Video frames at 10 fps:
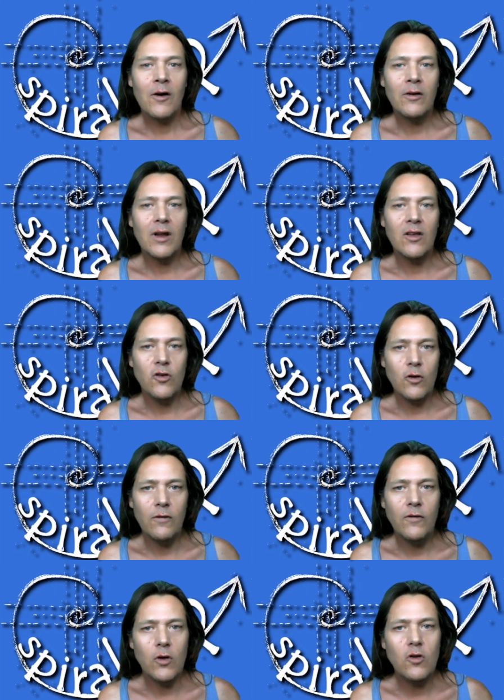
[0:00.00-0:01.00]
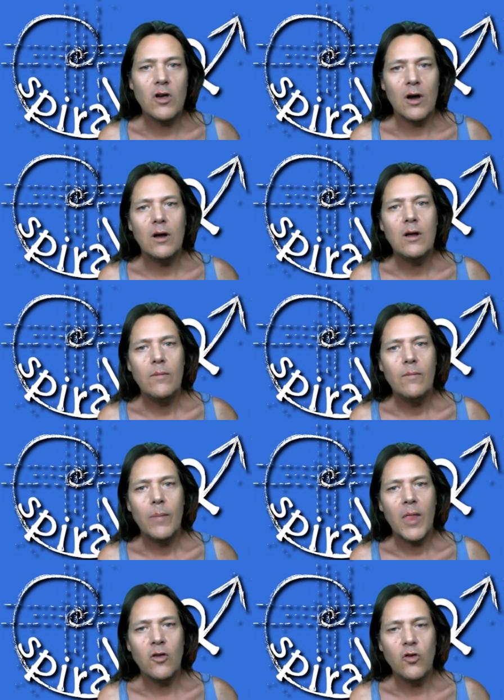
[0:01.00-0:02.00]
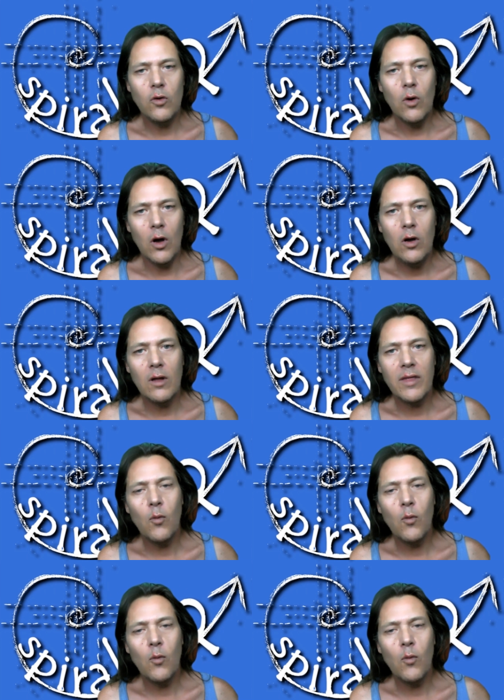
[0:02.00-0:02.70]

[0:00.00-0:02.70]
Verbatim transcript: on a new future, a new earth,